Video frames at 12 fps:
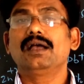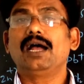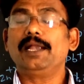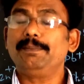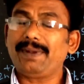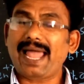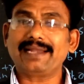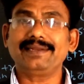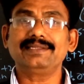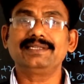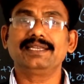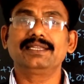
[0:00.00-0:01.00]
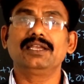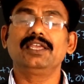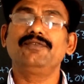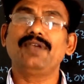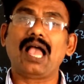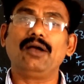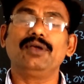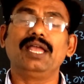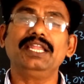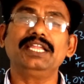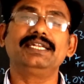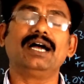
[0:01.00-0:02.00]
and practice it. If you have
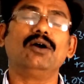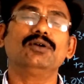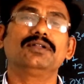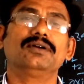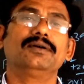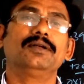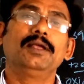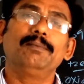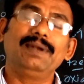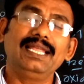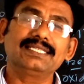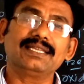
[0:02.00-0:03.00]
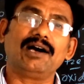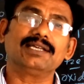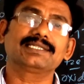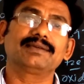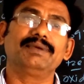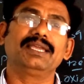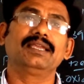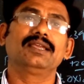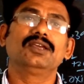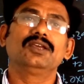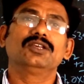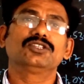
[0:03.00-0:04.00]
any doubt, please ask me.
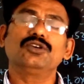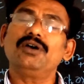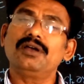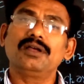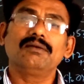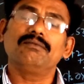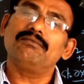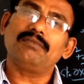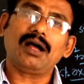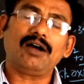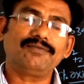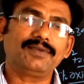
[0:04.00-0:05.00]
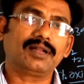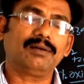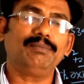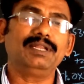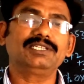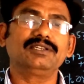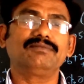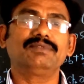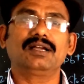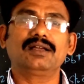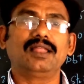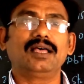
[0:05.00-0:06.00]
So after completion of the
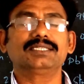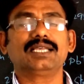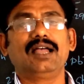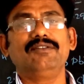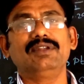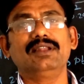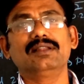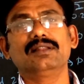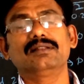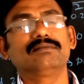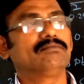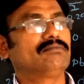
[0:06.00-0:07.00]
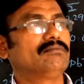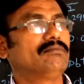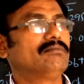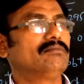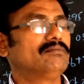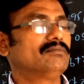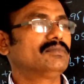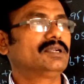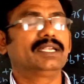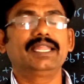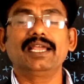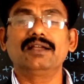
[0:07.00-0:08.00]
class, I will
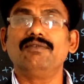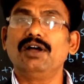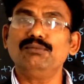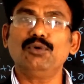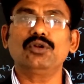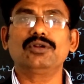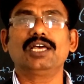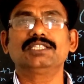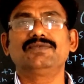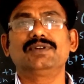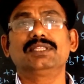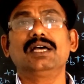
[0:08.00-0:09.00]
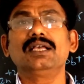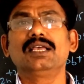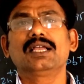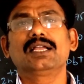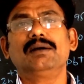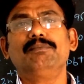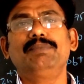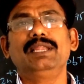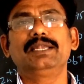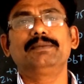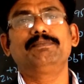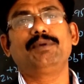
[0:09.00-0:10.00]
take one more class for the
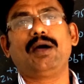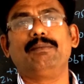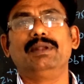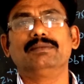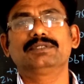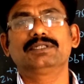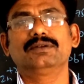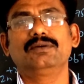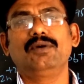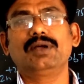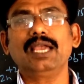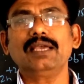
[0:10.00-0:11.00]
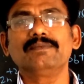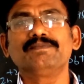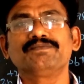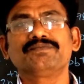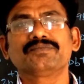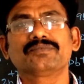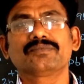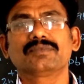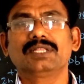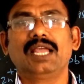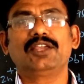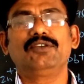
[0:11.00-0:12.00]
complete problems. Okay?
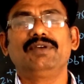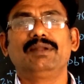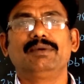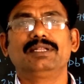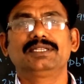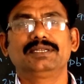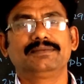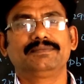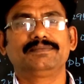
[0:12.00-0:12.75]
Thank you very much.